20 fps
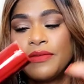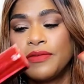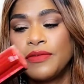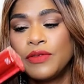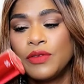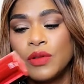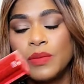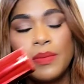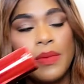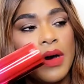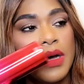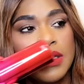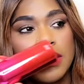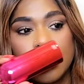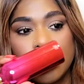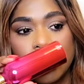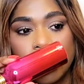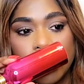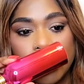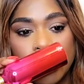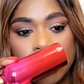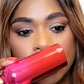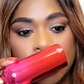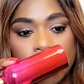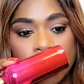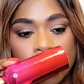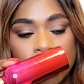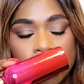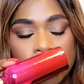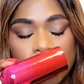a full bottle.
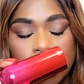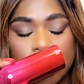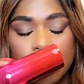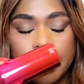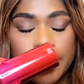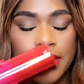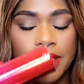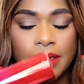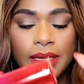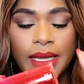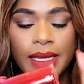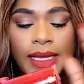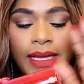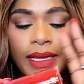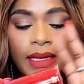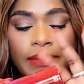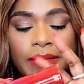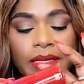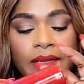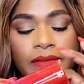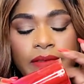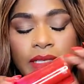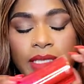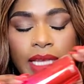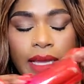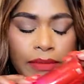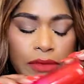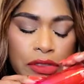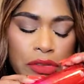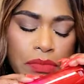Oh my God, I can't believe
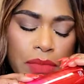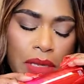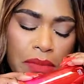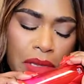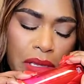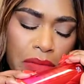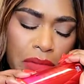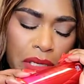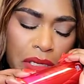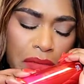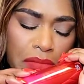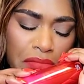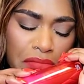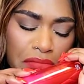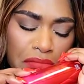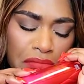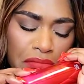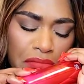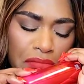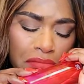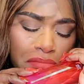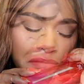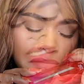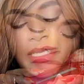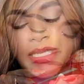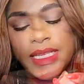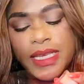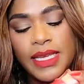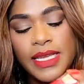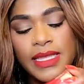this happened to my baby. I
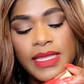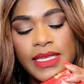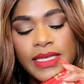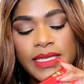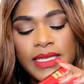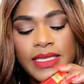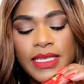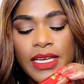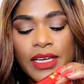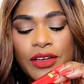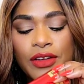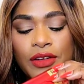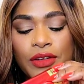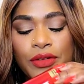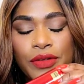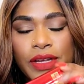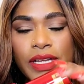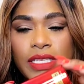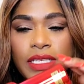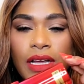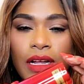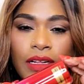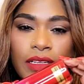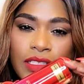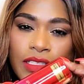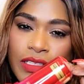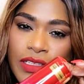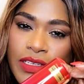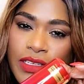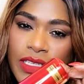was saying this is a great
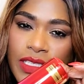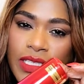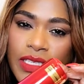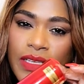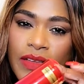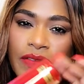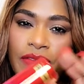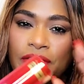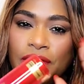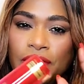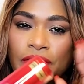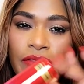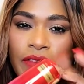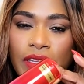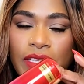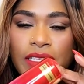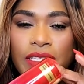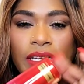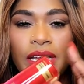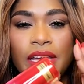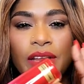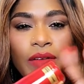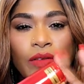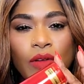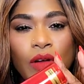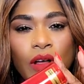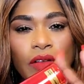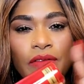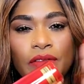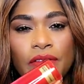alternative for
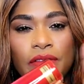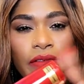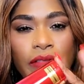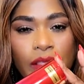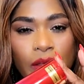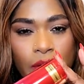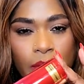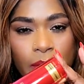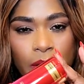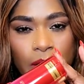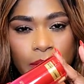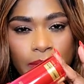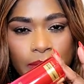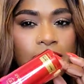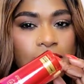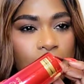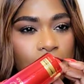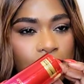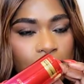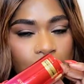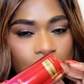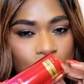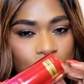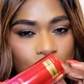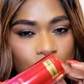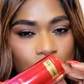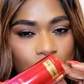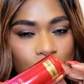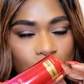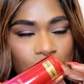Viktor&Rolf Flowerbomb. It's a very
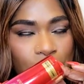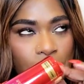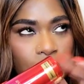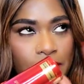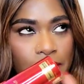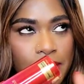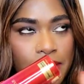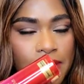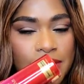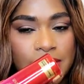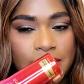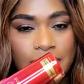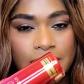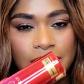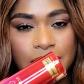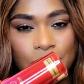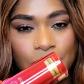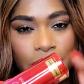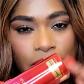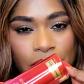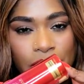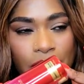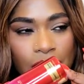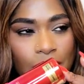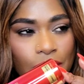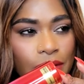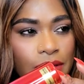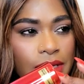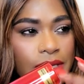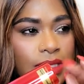sweet perfume. I mean, it says sweet
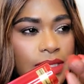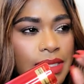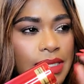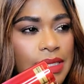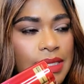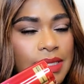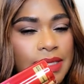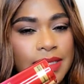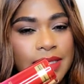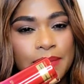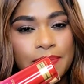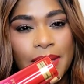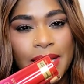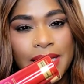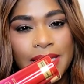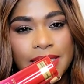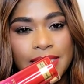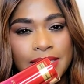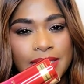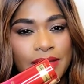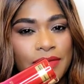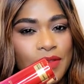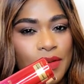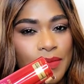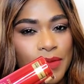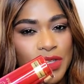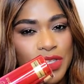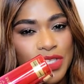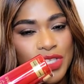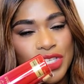flower. It's a little spicy
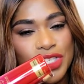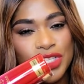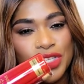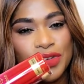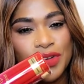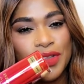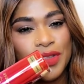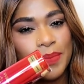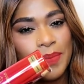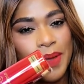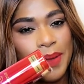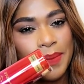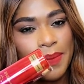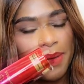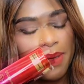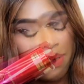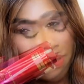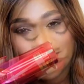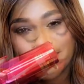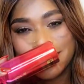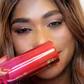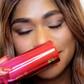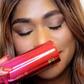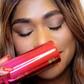from the ginger and the pepper,